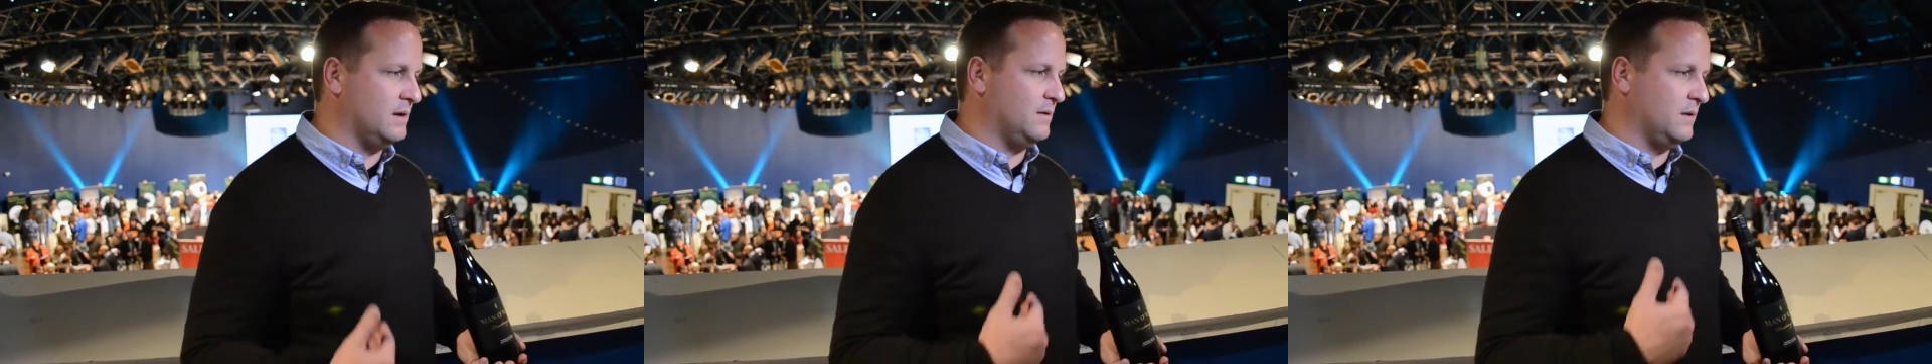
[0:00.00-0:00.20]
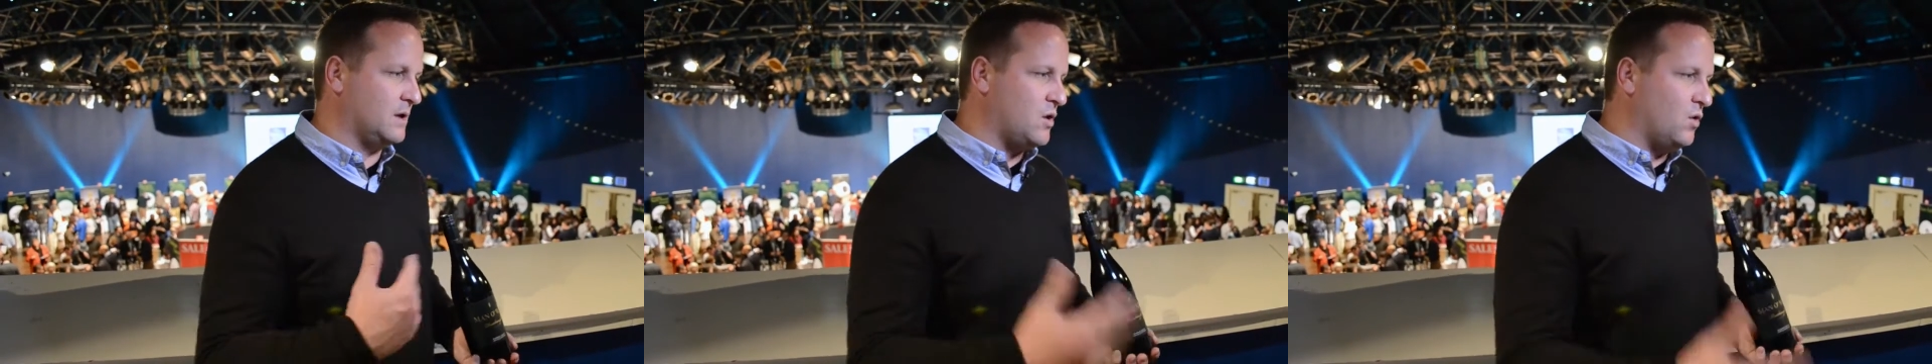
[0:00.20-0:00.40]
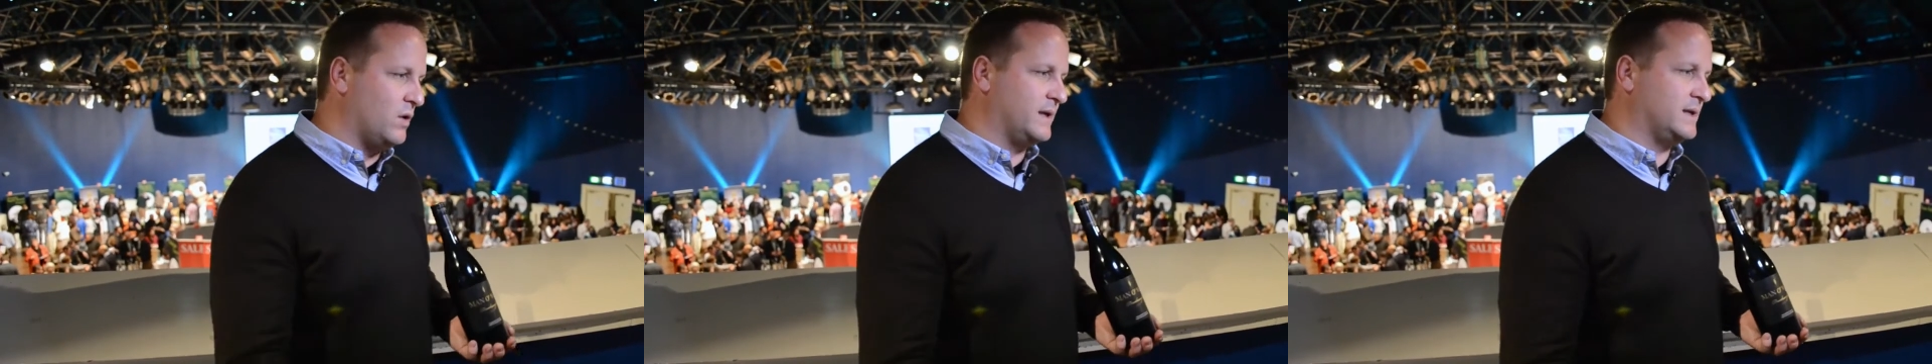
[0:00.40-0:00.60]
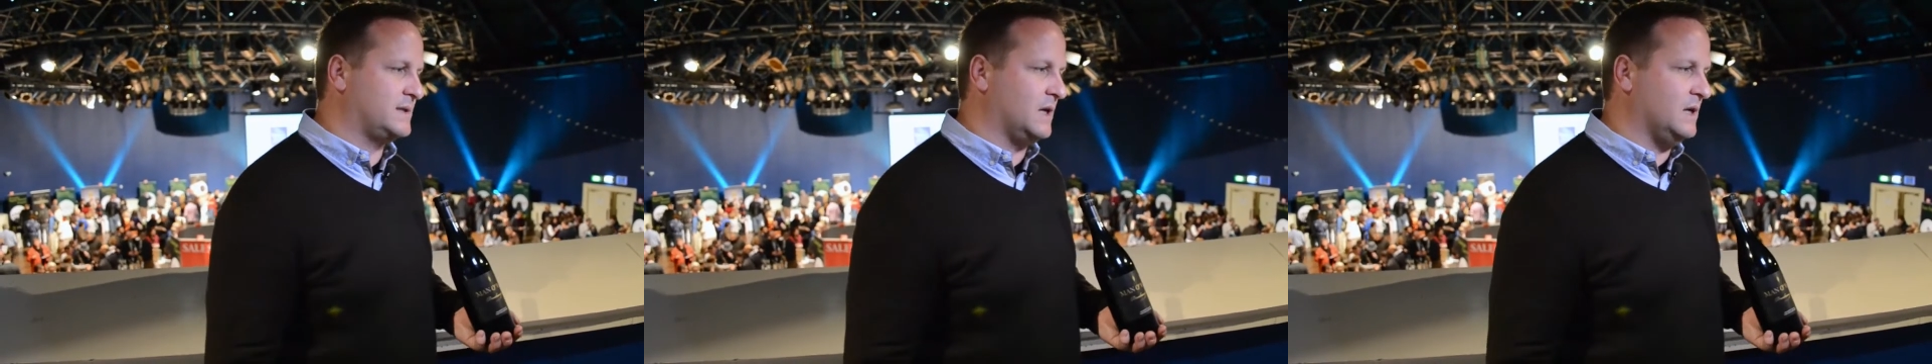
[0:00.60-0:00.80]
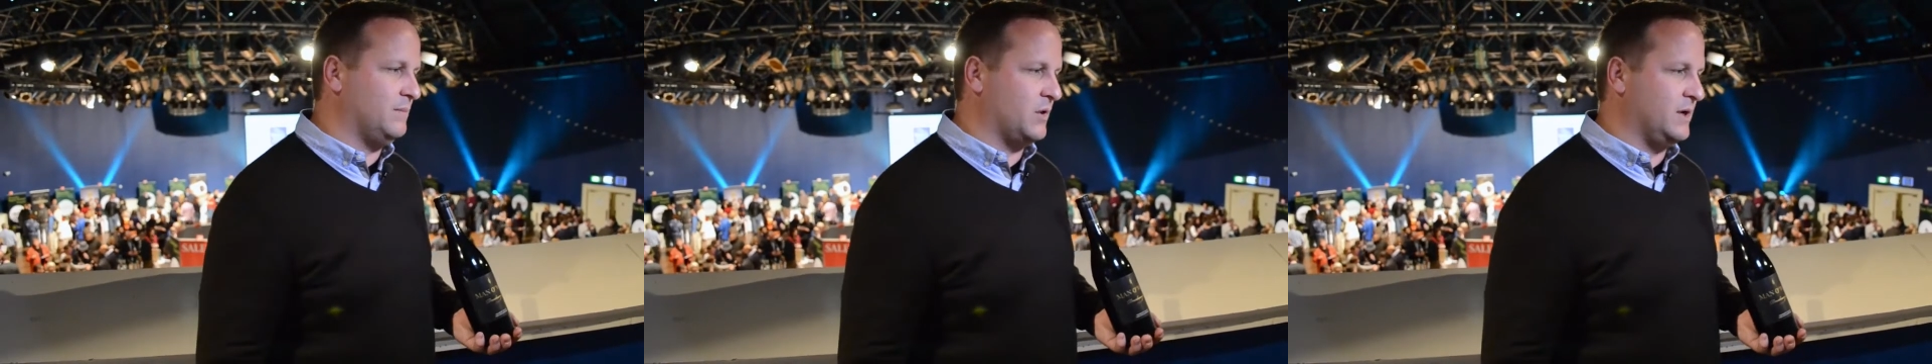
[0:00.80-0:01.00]
and the
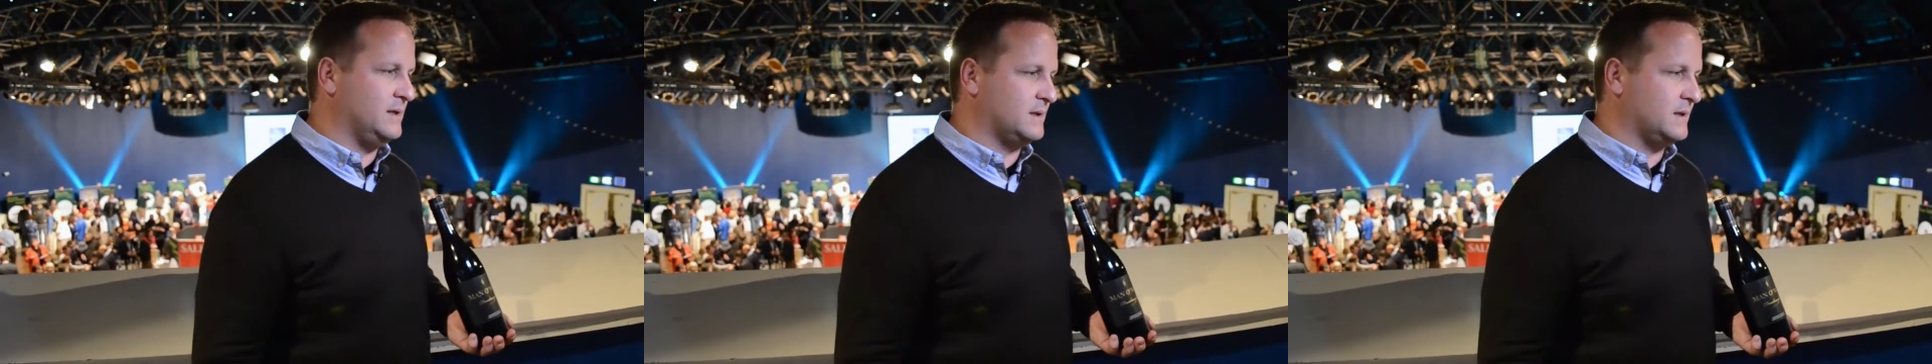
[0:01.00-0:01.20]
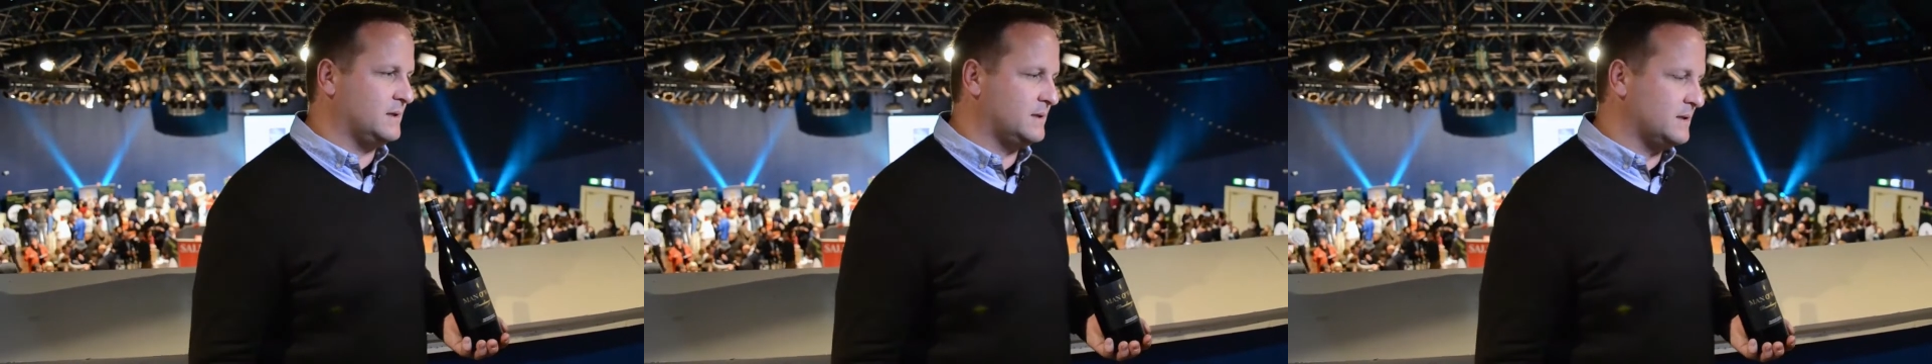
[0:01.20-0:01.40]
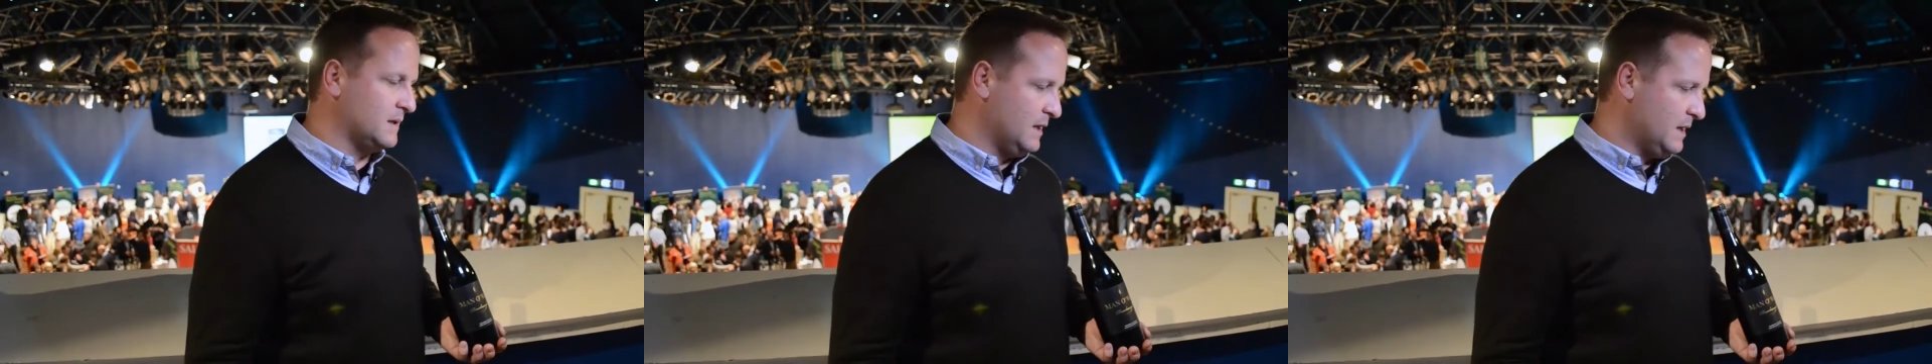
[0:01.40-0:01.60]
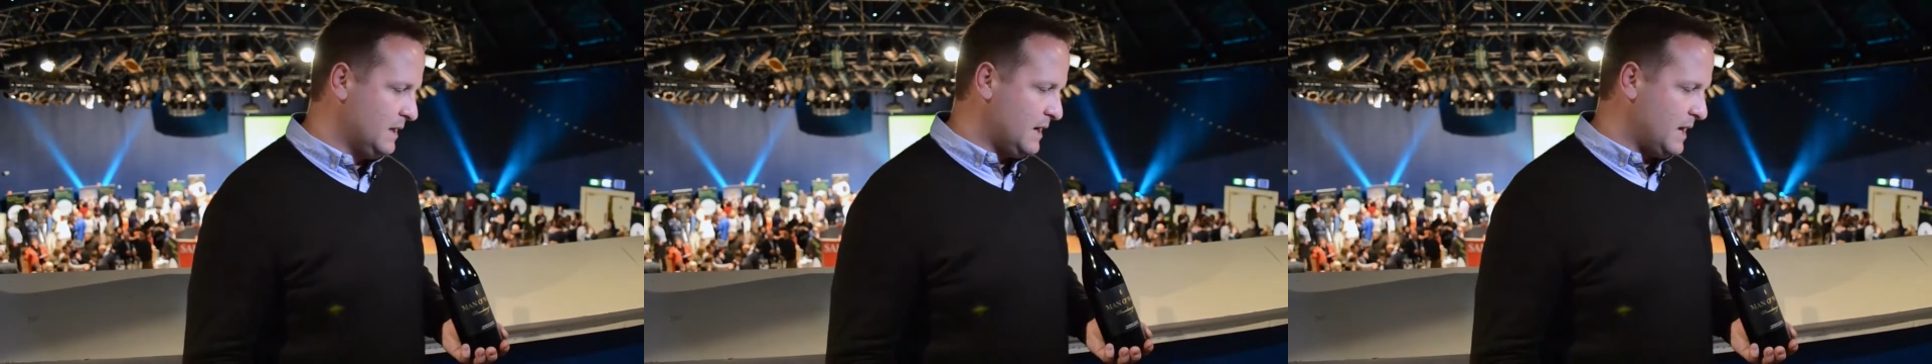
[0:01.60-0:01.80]
cooling sea breezes